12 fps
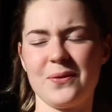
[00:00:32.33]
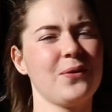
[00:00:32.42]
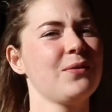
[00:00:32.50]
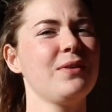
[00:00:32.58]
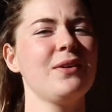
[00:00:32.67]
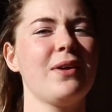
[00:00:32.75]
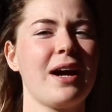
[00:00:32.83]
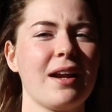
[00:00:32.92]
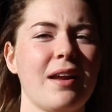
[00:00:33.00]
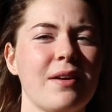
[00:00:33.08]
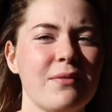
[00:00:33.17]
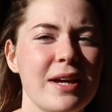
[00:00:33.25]
normally wear a
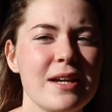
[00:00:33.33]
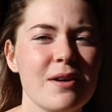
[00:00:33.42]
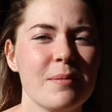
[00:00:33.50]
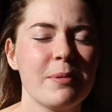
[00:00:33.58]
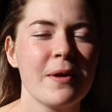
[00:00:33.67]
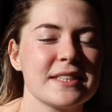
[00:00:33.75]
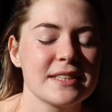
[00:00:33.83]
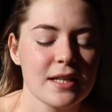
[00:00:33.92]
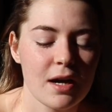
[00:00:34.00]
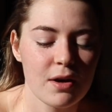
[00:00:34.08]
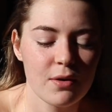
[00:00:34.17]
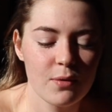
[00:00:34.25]
lot of makeup,
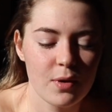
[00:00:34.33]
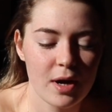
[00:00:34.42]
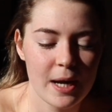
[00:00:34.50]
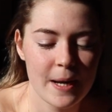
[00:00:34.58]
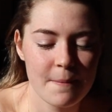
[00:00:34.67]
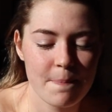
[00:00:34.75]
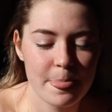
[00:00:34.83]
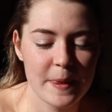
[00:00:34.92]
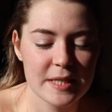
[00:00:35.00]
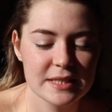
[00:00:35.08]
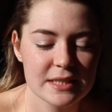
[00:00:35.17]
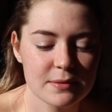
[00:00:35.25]
so
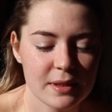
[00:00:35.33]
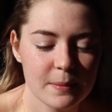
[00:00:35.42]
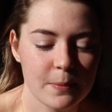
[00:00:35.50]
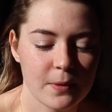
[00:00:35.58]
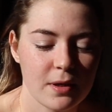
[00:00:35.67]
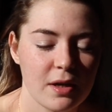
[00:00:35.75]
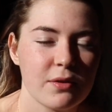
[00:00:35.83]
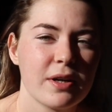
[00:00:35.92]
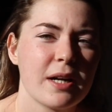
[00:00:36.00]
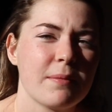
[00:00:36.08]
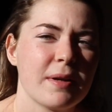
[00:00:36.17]
this is what I put on when I'm